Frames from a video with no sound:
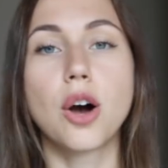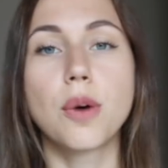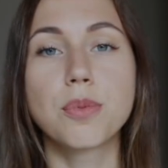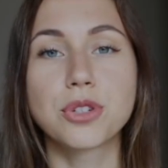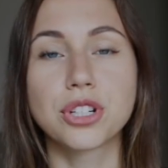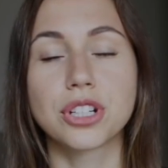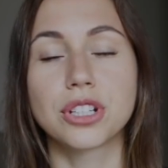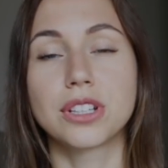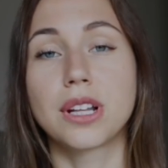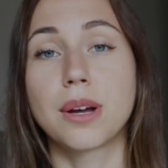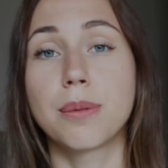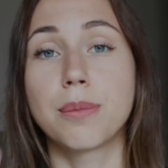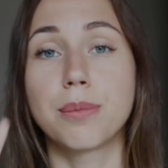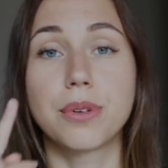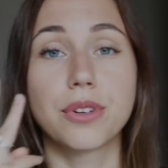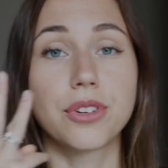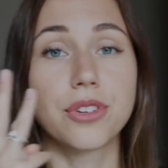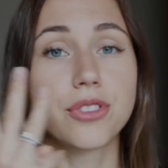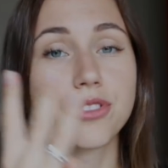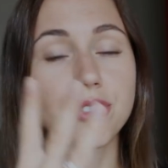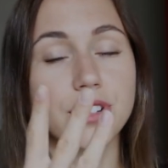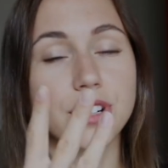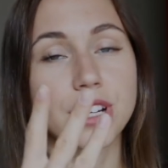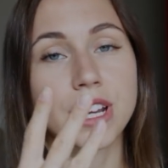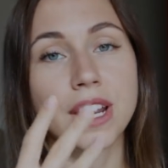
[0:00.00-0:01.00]
Option number
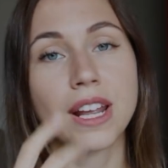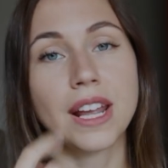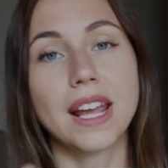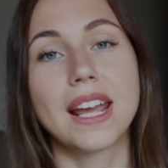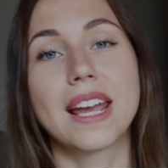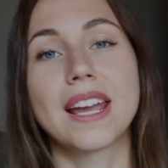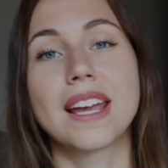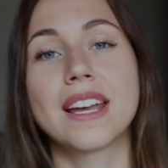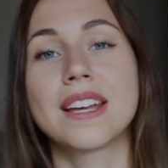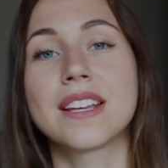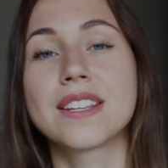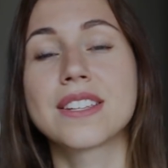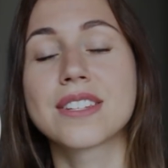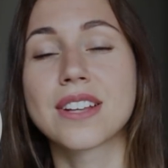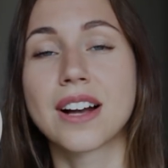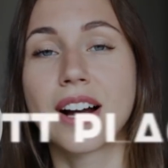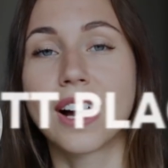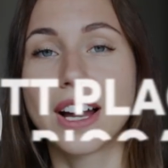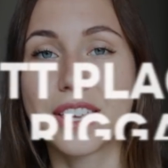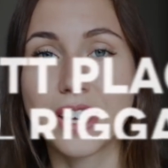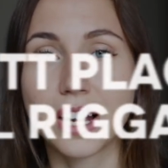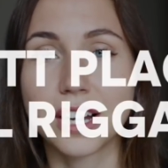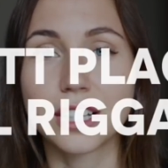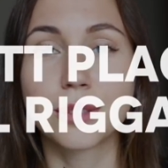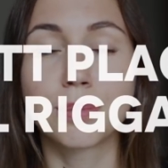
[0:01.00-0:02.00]
3 is
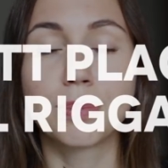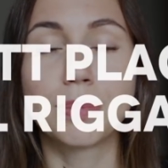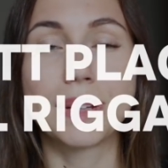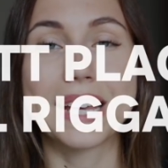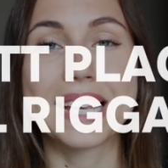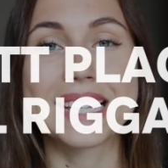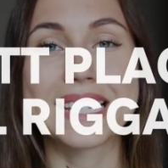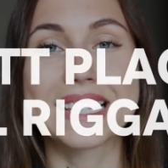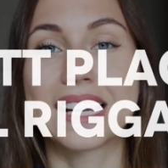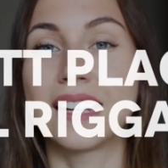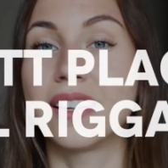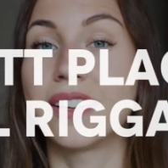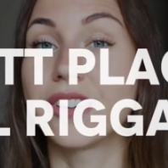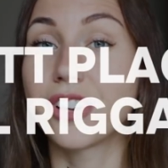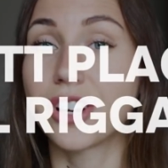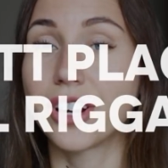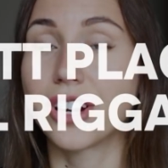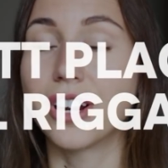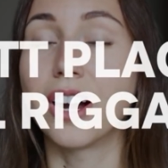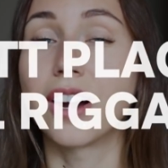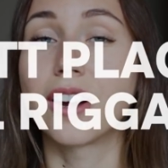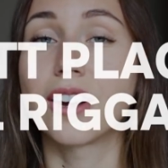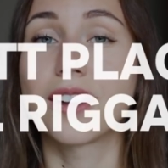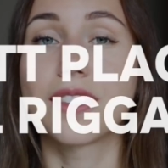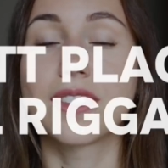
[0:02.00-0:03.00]
Hayat Place Al
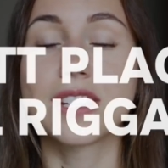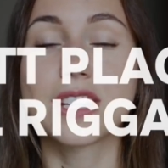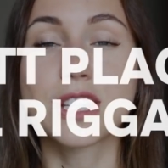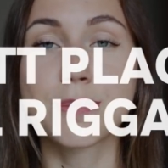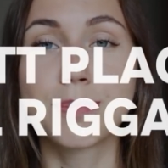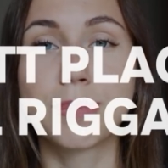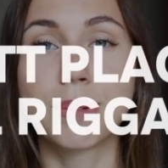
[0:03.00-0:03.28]
Riga. This